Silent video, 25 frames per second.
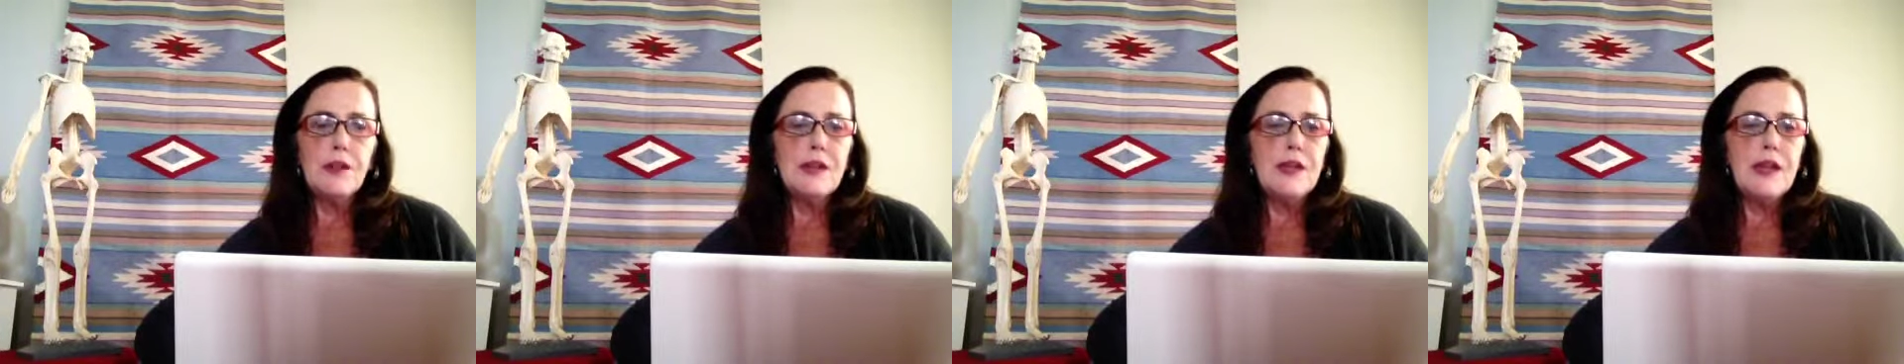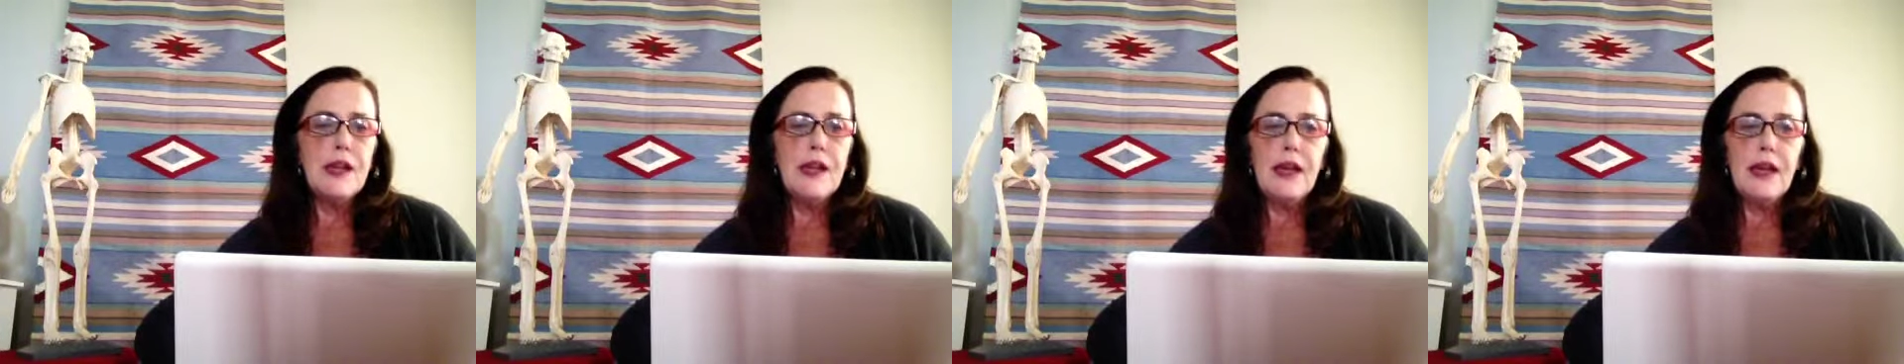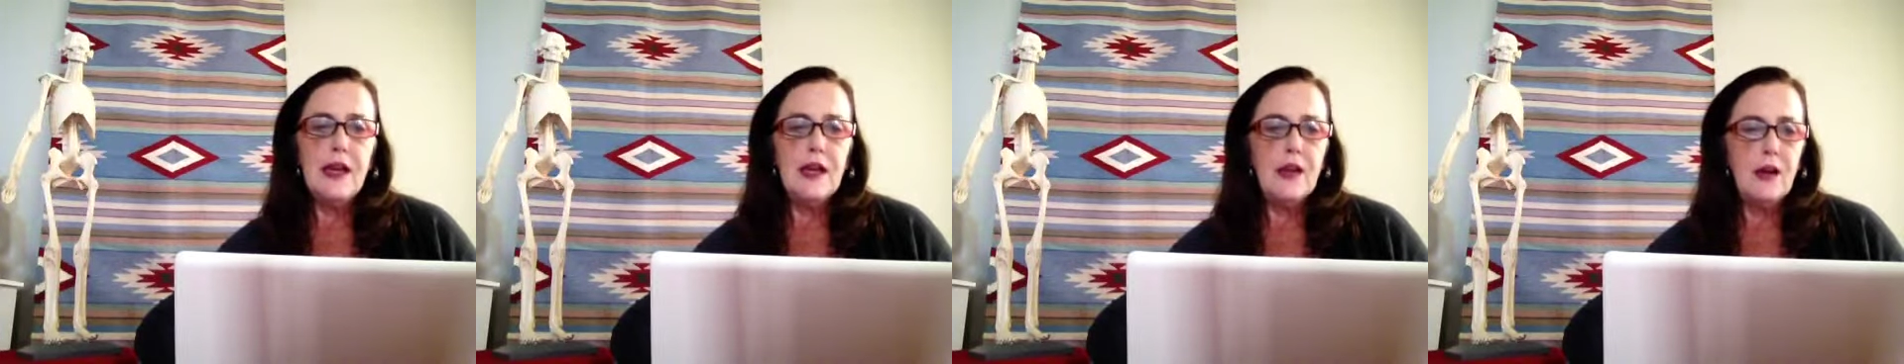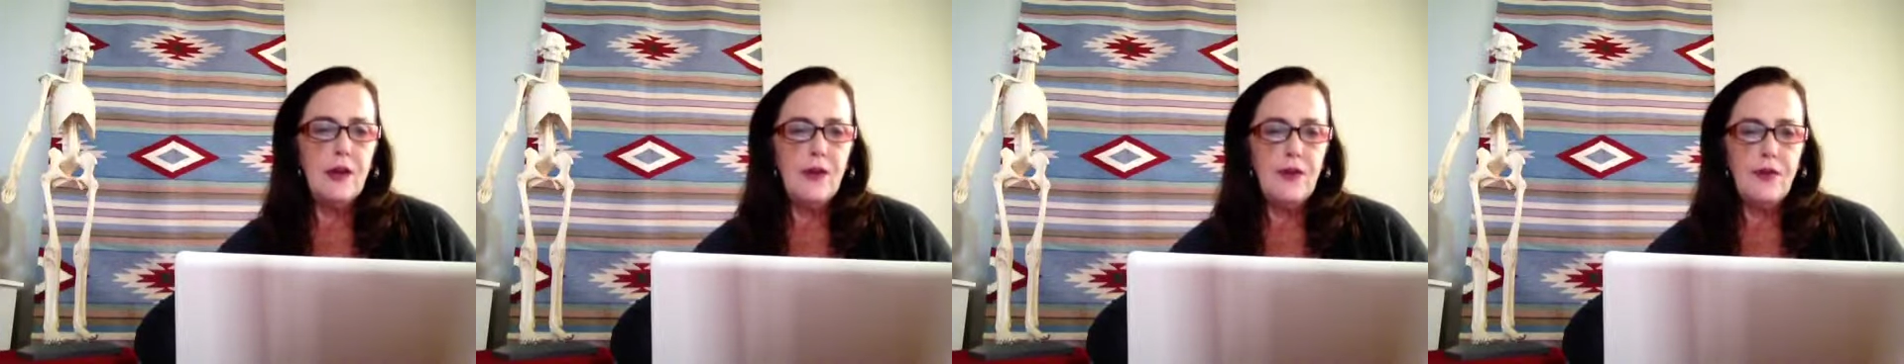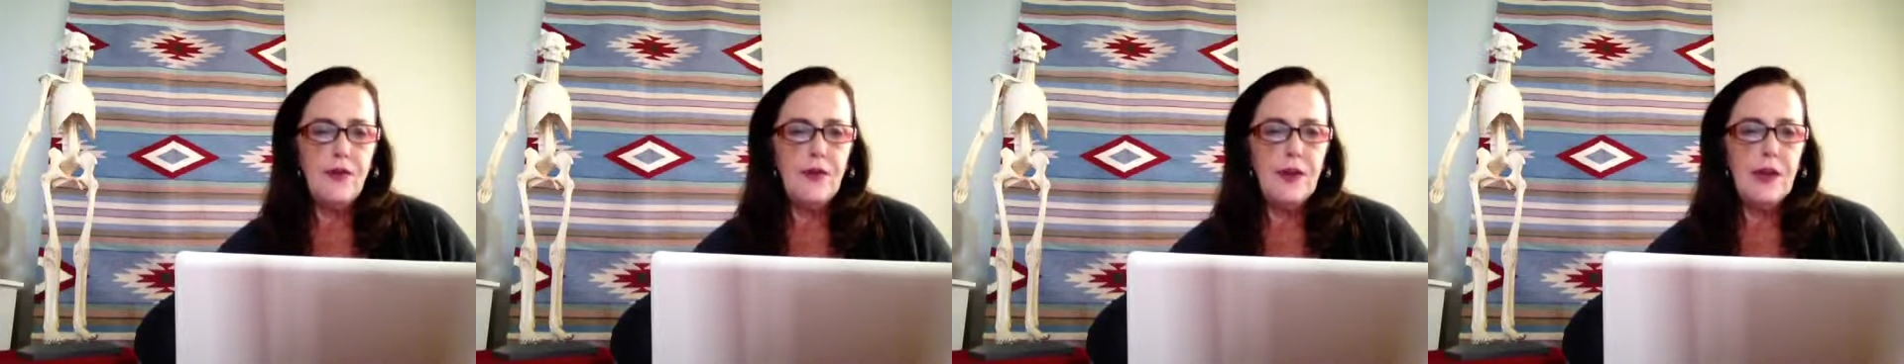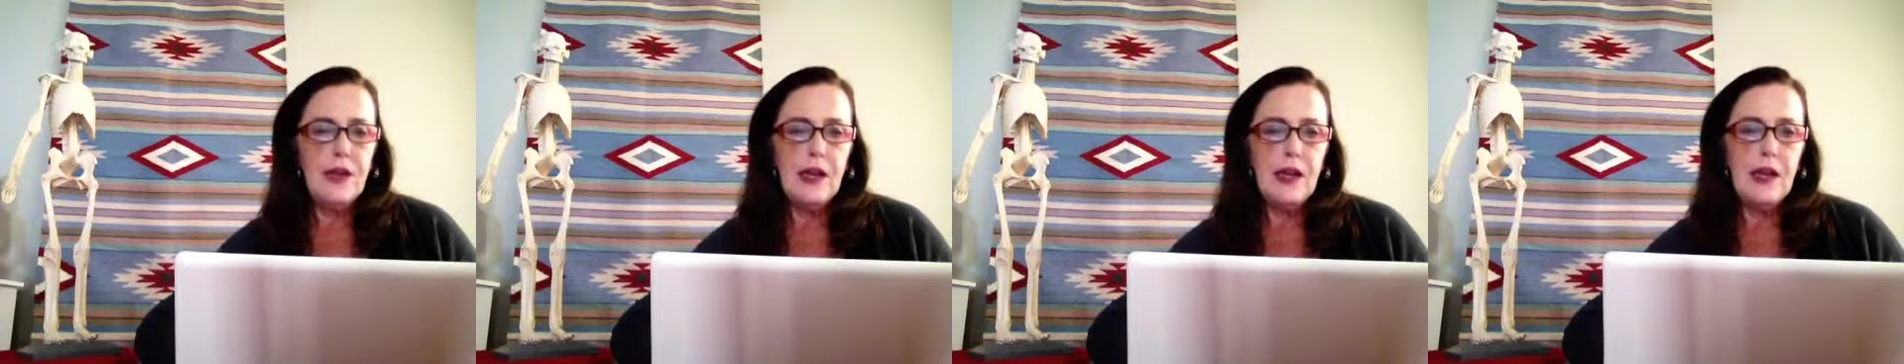they don't
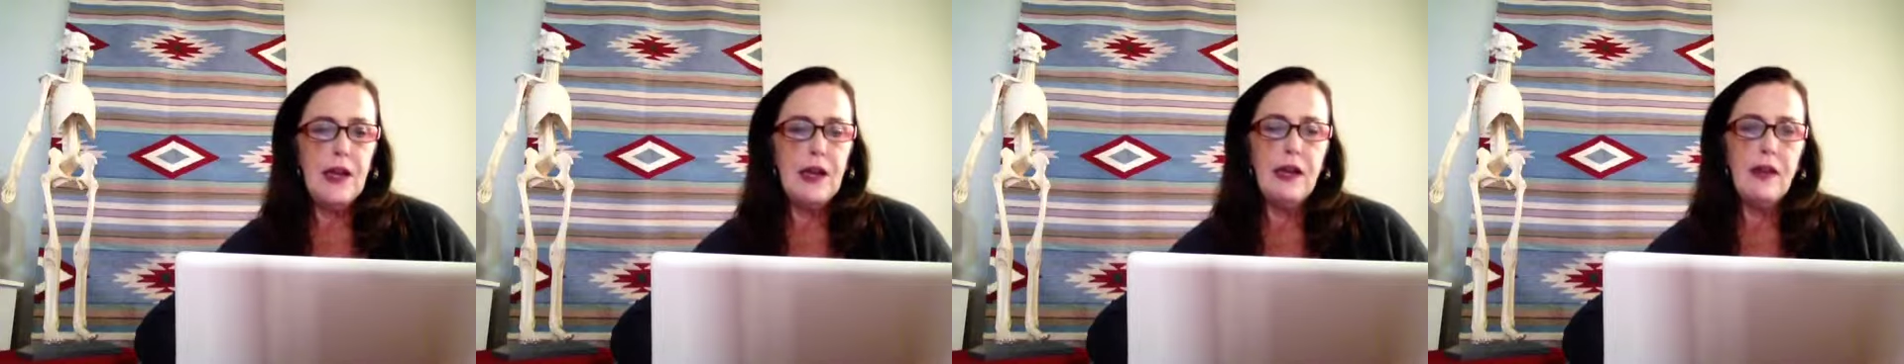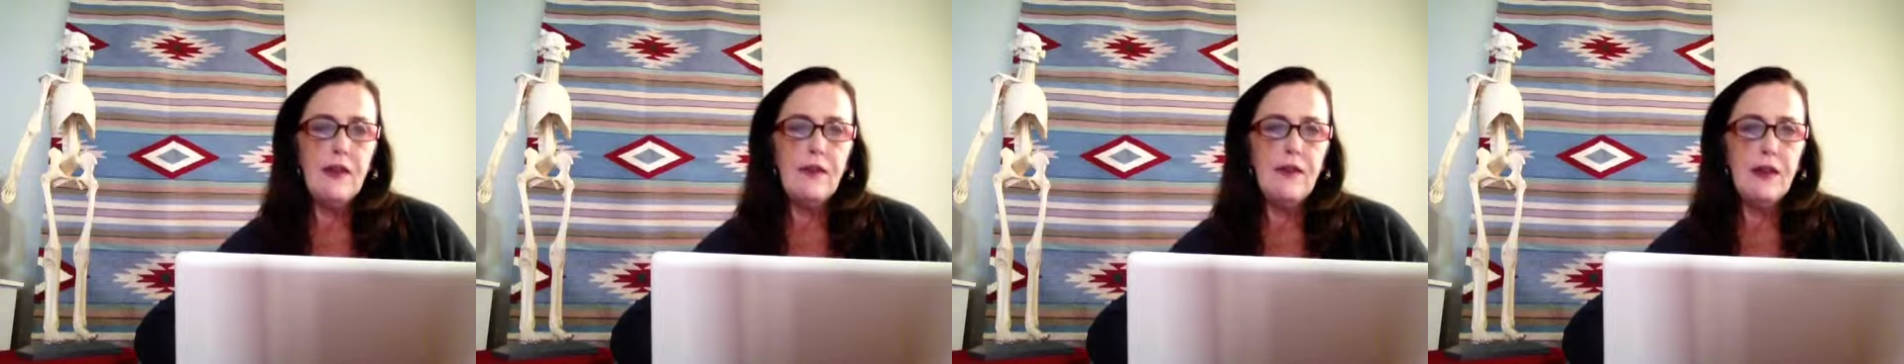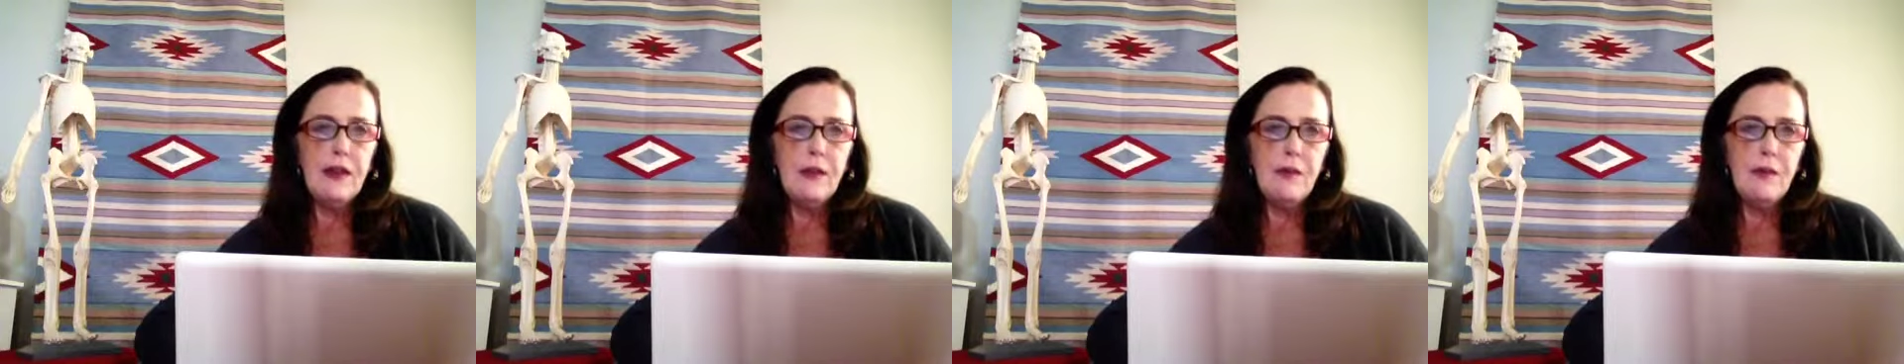fit any of the